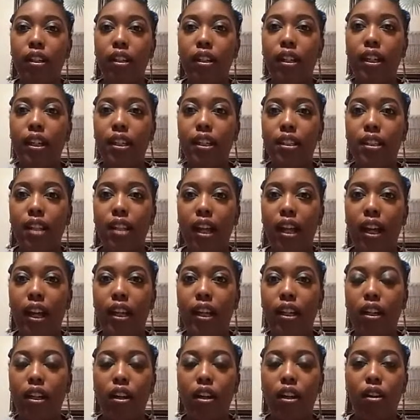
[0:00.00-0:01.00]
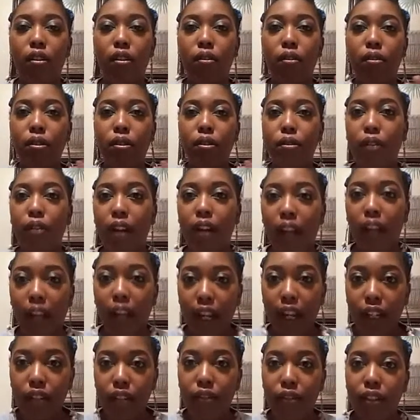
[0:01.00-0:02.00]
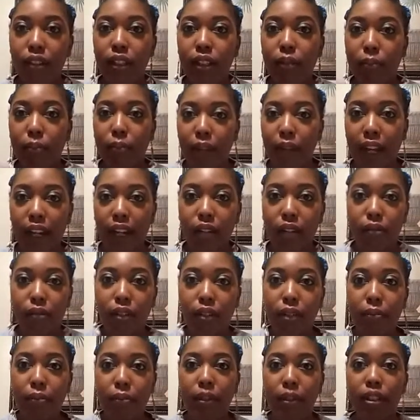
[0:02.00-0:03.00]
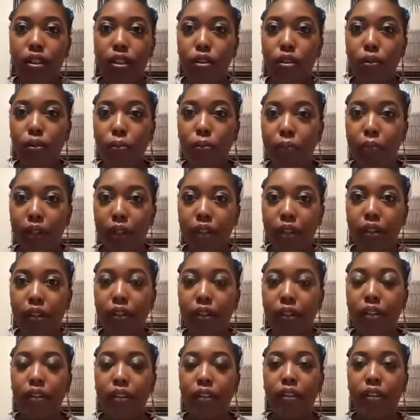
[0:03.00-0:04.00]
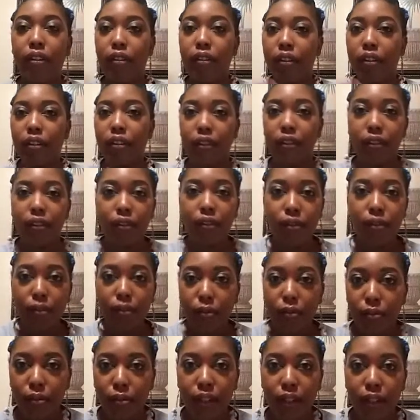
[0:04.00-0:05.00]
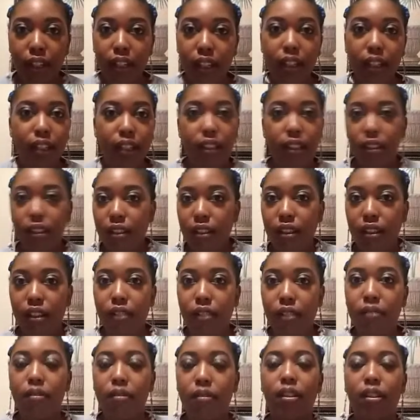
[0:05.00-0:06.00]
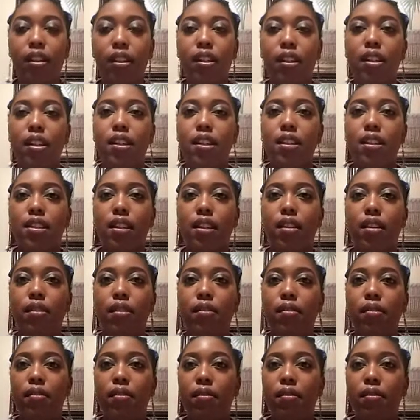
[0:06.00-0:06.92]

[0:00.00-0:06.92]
it's like, oh, you an angry black woman, you bitter or what, you know. So